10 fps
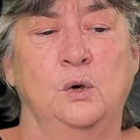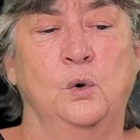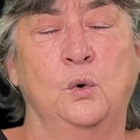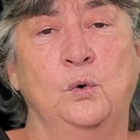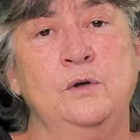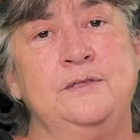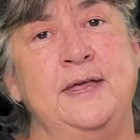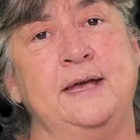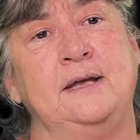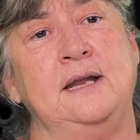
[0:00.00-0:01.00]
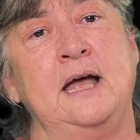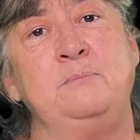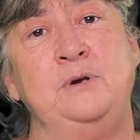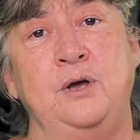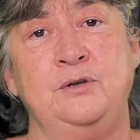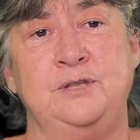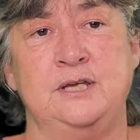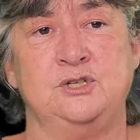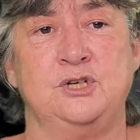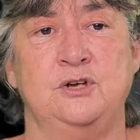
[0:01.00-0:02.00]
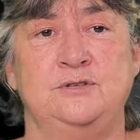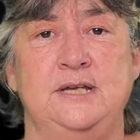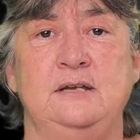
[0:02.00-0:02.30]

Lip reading: or they can upload their shows